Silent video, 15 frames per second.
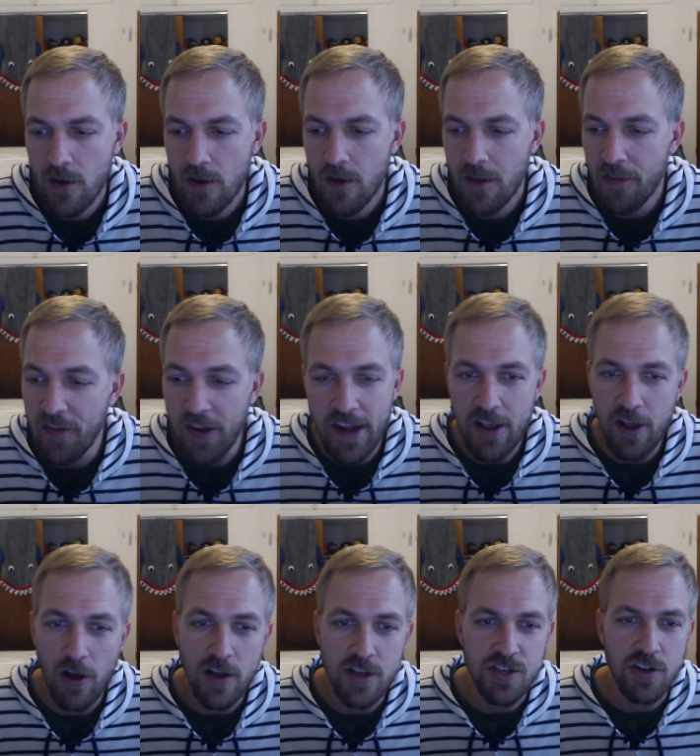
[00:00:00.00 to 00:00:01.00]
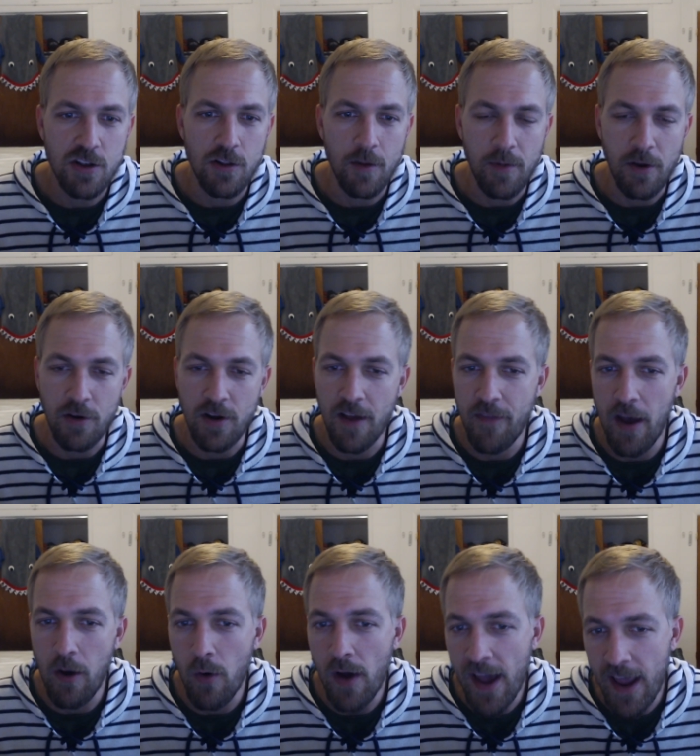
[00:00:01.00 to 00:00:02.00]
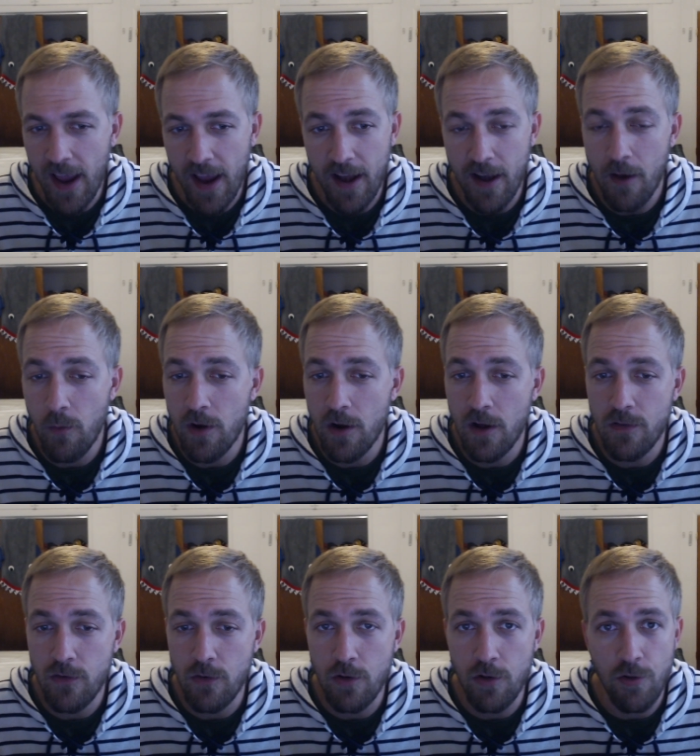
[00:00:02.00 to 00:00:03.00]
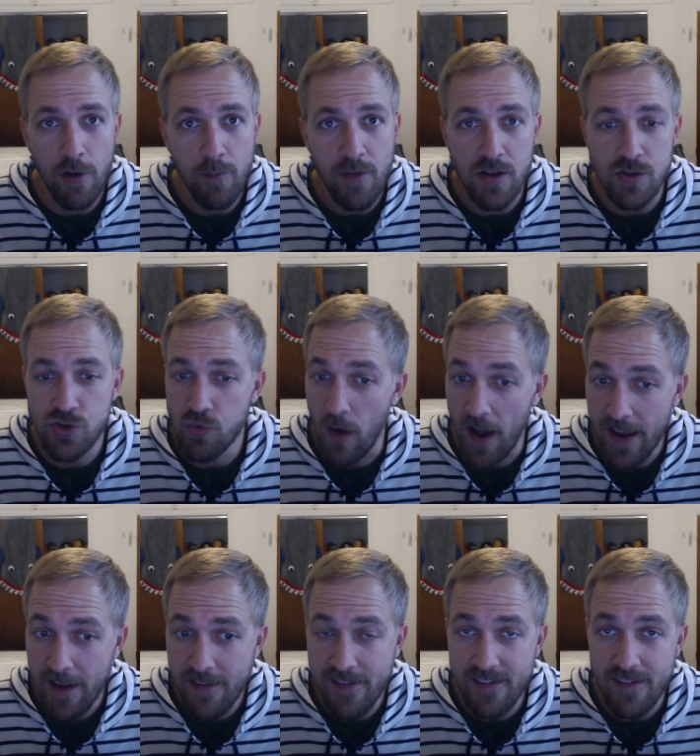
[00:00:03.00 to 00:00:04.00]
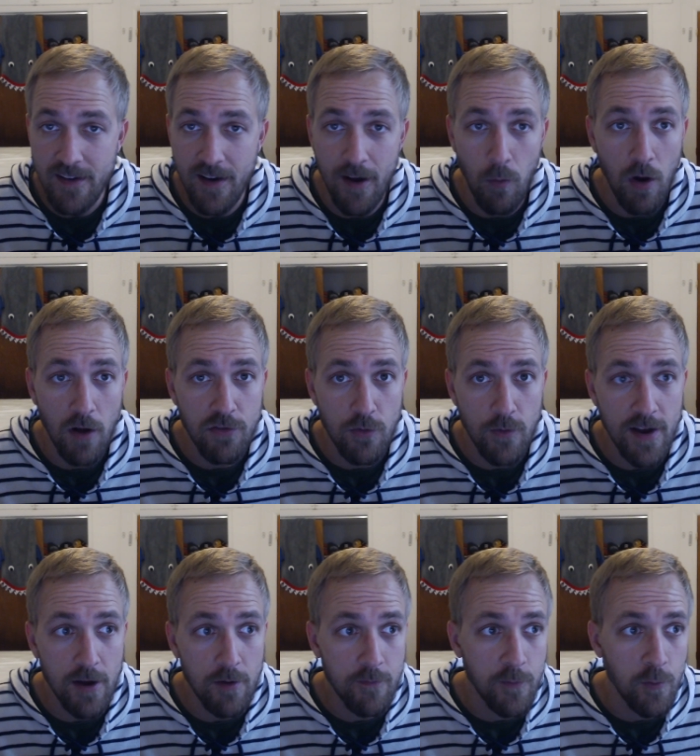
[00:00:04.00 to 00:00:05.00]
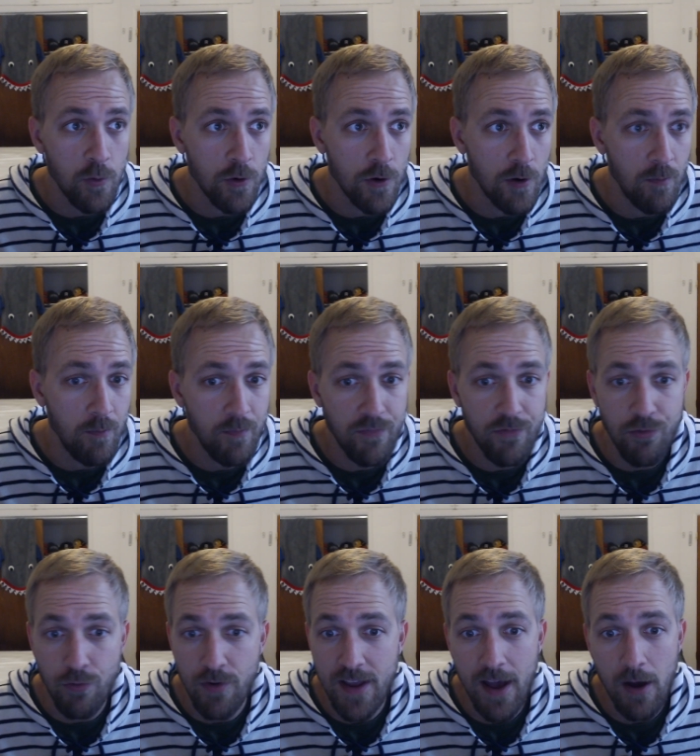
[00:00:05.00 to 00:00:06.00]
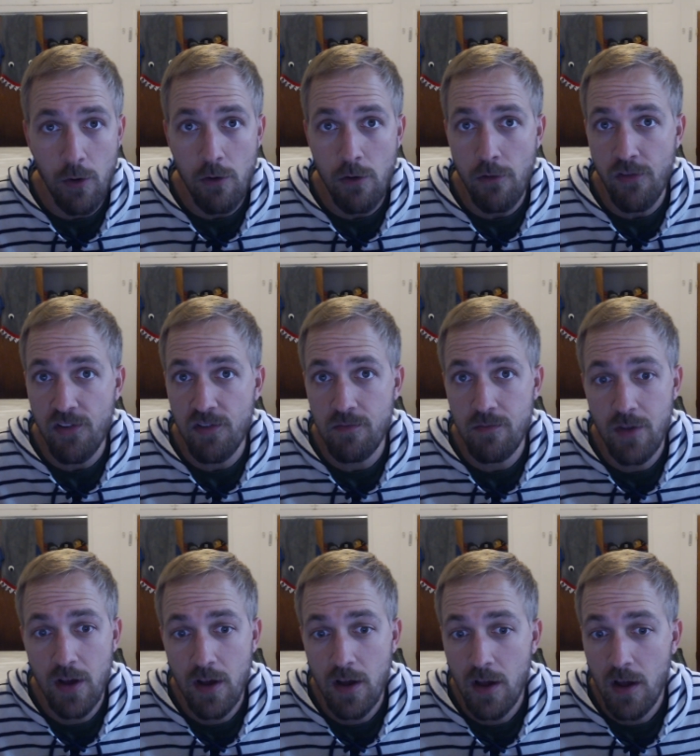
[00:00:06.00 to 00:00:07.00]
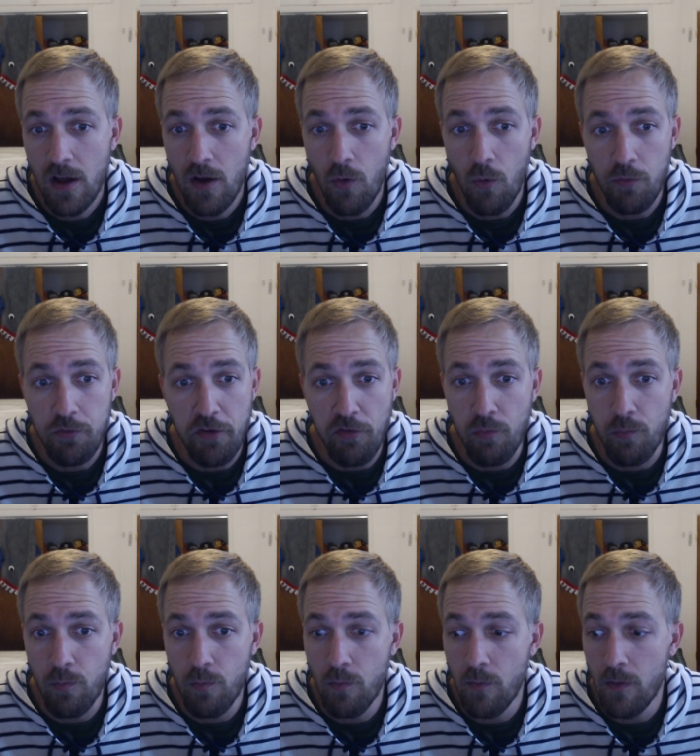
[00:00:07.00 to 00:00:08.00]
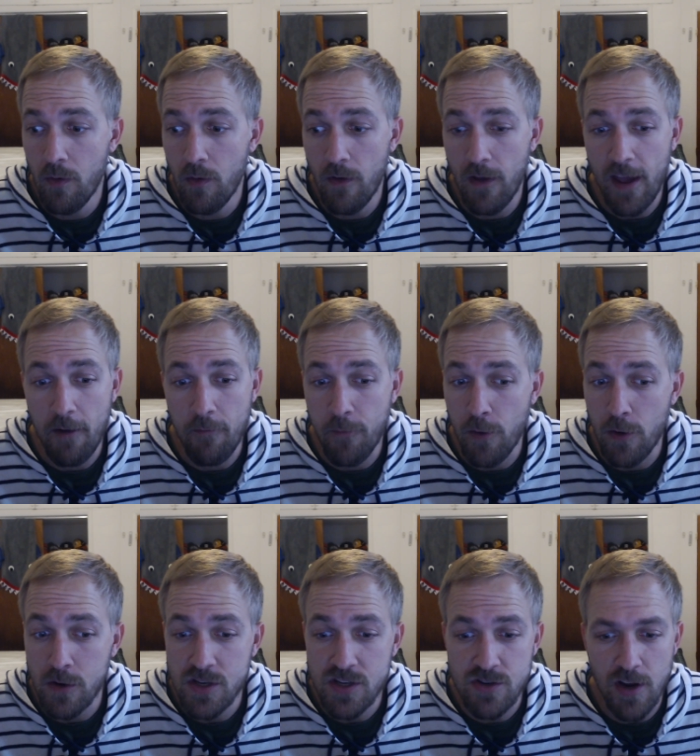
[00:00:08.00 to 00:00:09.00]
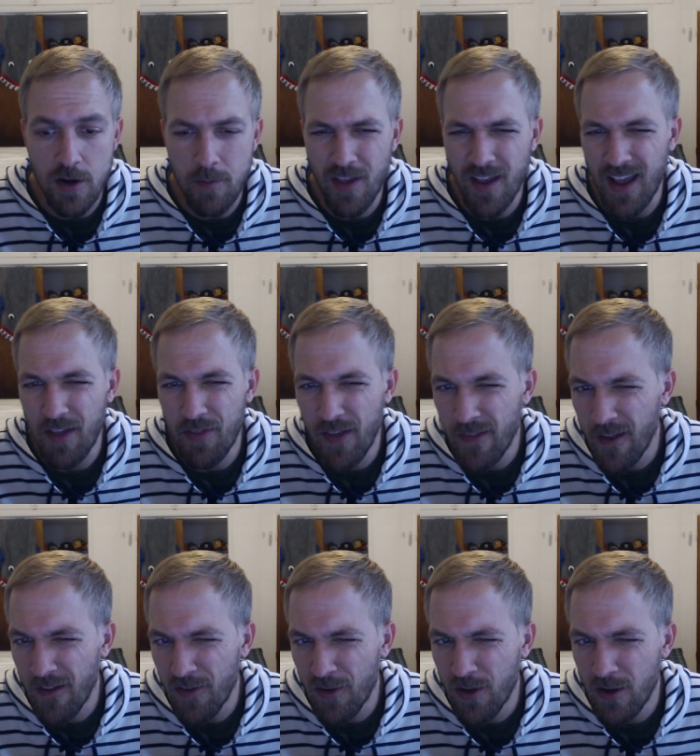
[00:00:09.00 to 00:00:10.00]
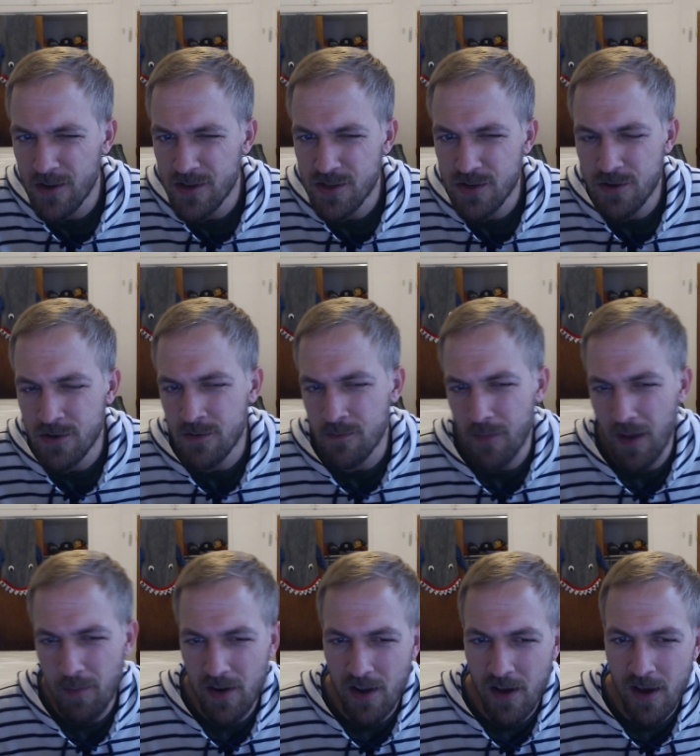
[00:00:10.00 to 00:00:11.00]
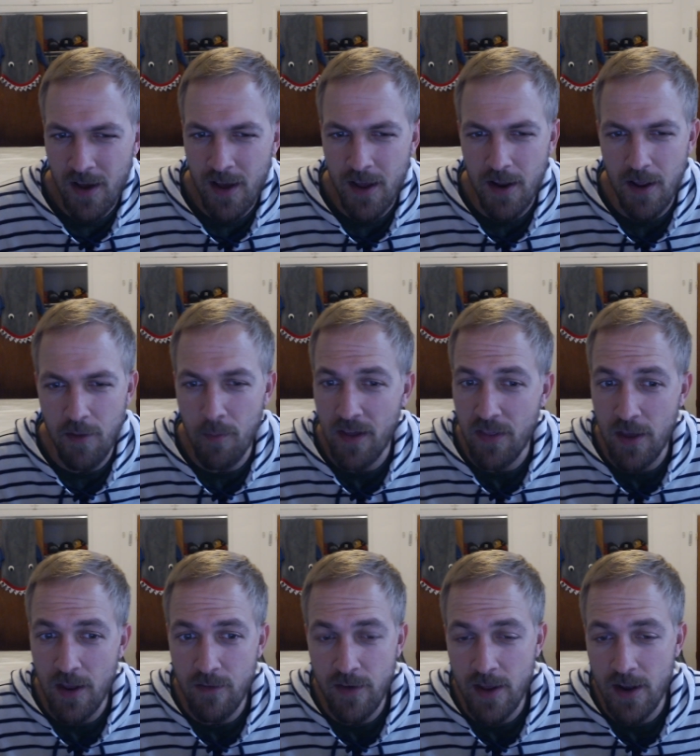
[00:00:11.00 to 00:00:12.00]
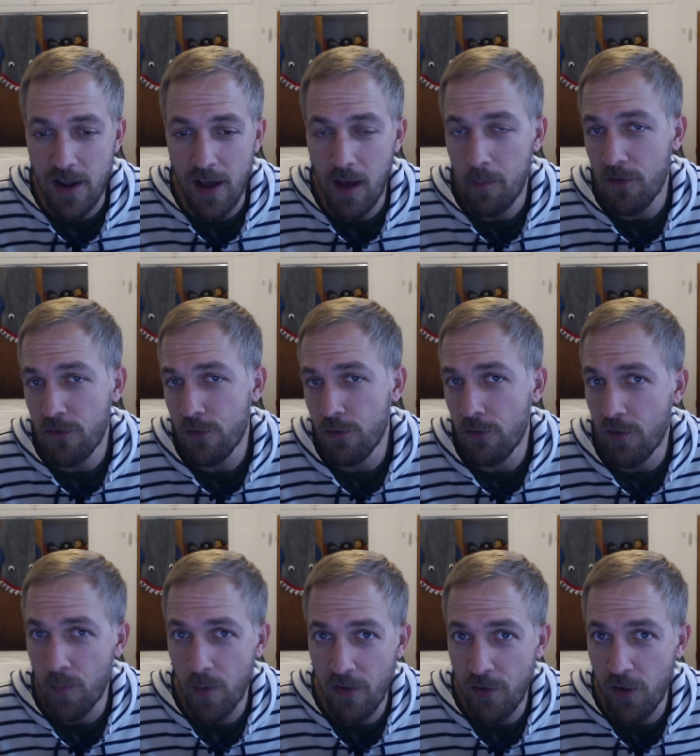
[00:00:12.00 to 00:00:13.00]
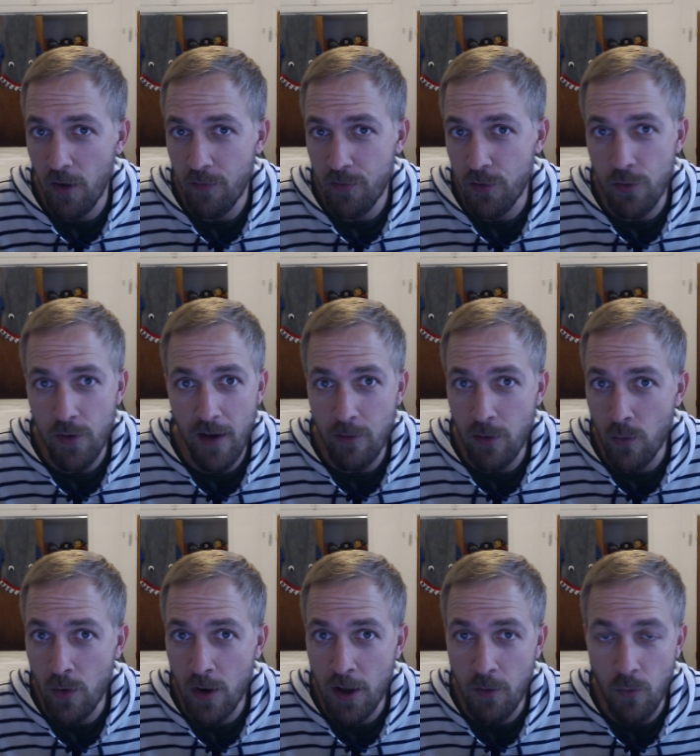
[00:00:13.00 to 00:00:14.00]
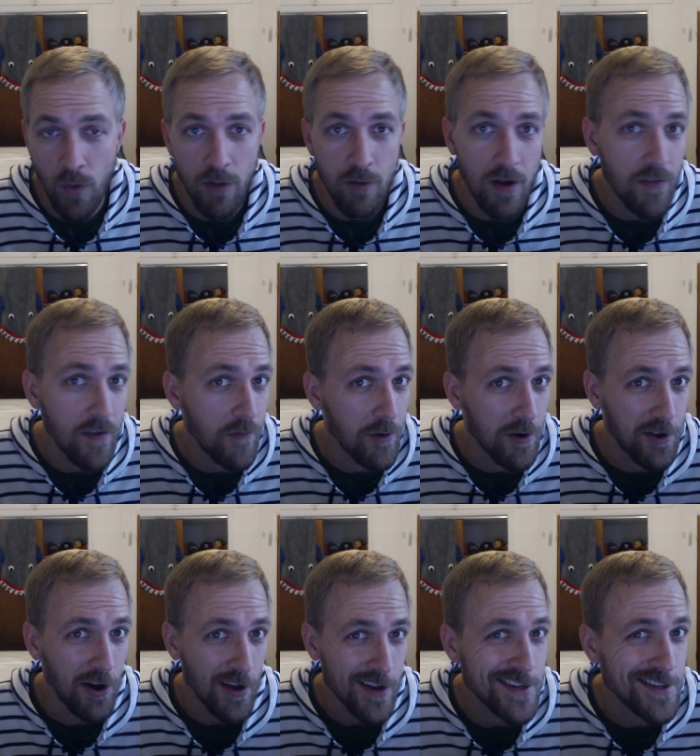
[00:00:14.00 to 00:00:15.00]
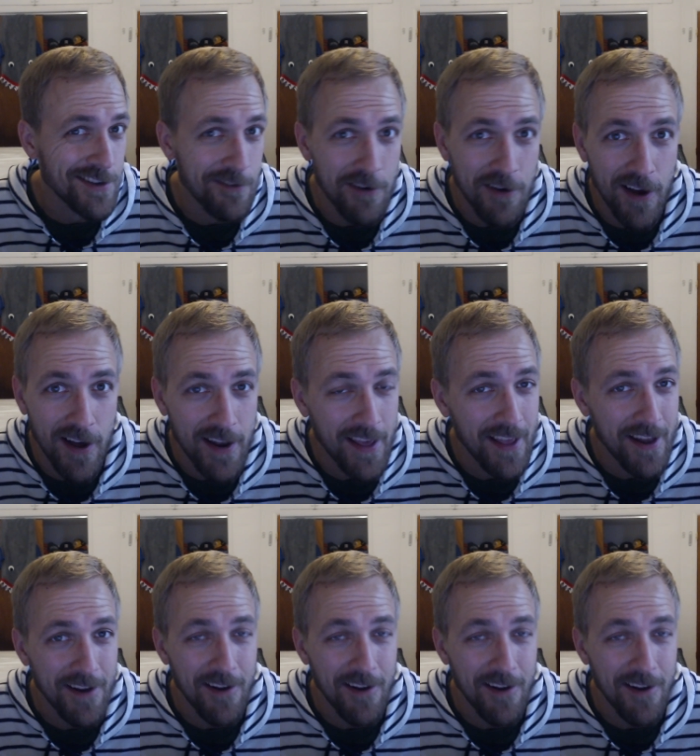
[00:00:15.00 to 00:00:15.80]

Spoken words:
City College and Columbia are not that way. And I went on to Columbia twice. I walked around for 3 hours, just at first trying to be like, I think that's a college student, maybe not. And by the end of it, I'm introducing myself to everyone, whether I think they're a college student or not. And